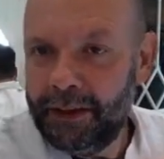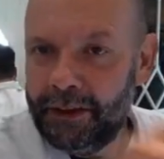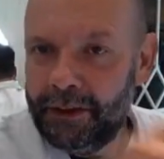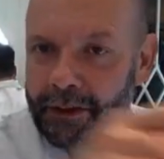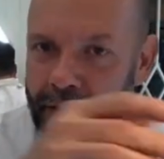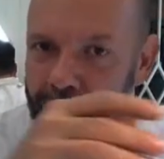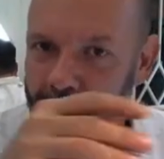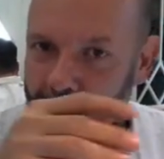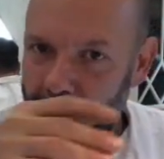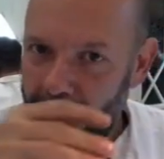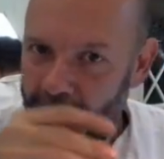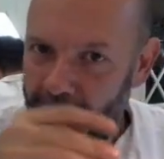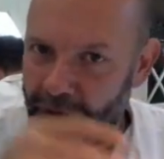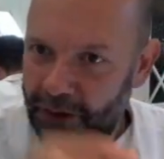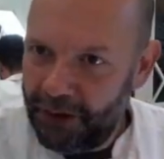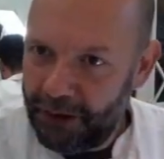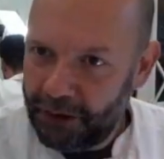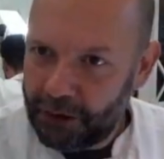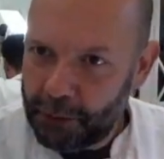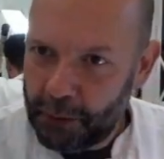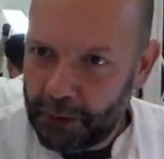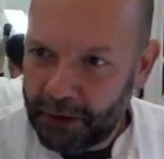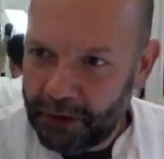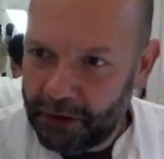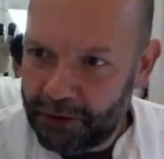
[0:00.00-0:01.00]
So
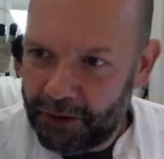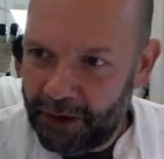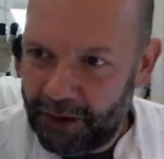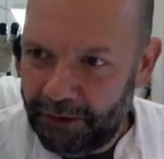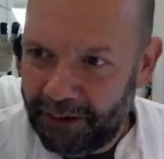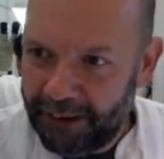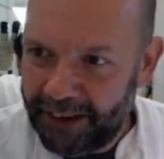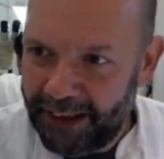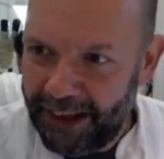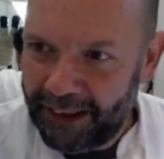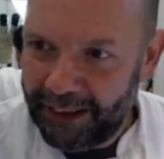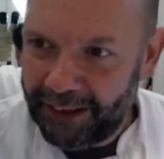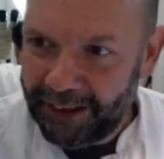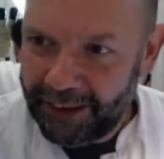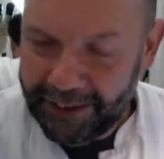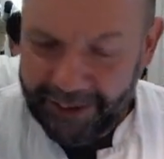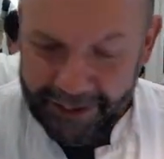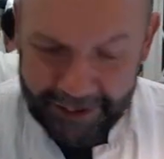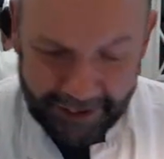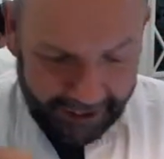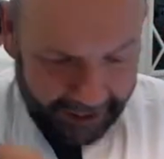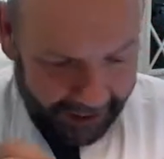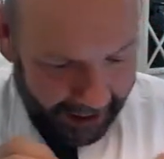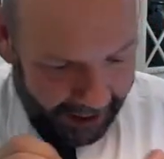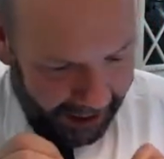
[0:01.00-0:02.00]
this one is very
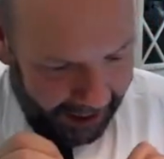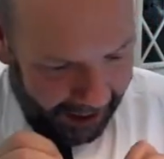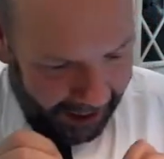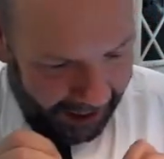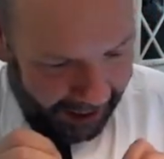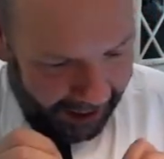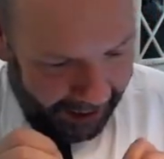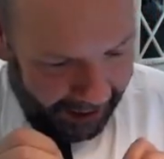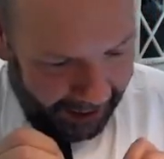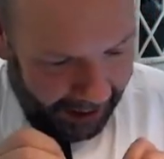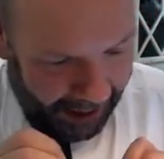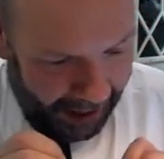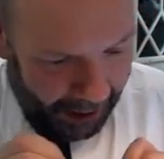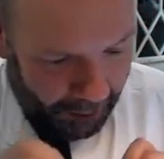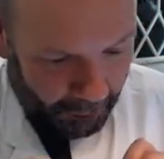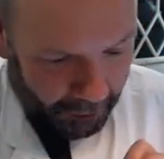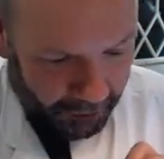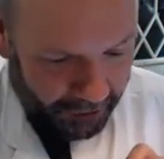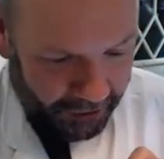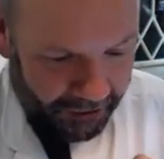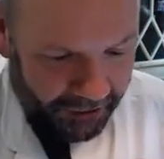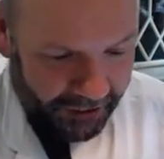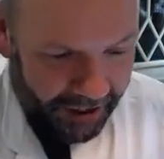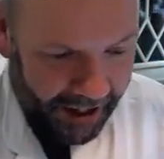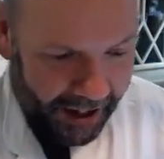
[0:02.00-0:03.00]
delicate, and I will
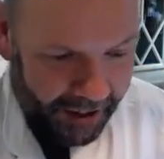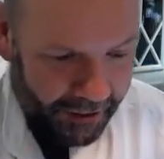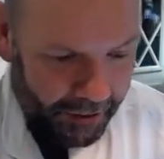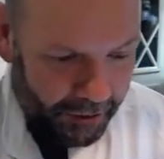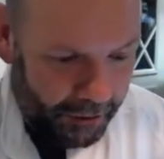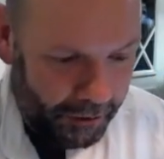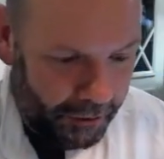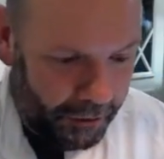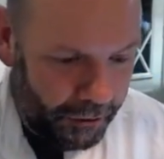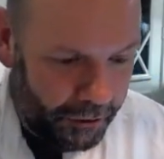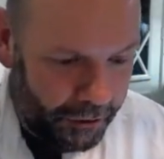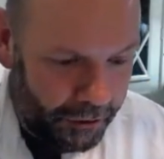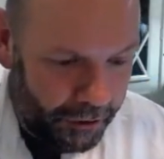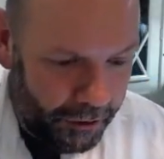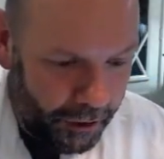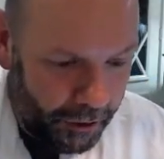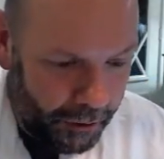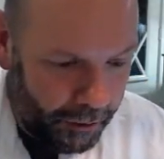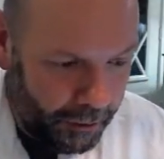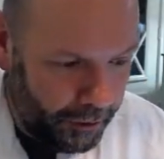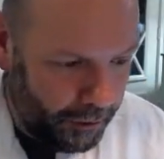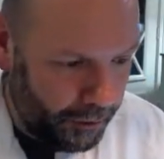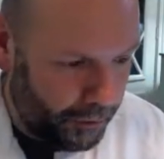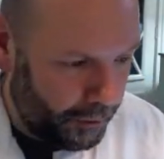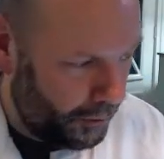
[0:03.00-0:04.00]
try to
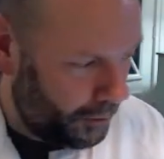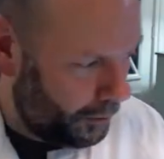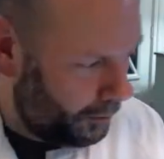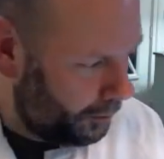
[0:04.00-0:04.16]
show you.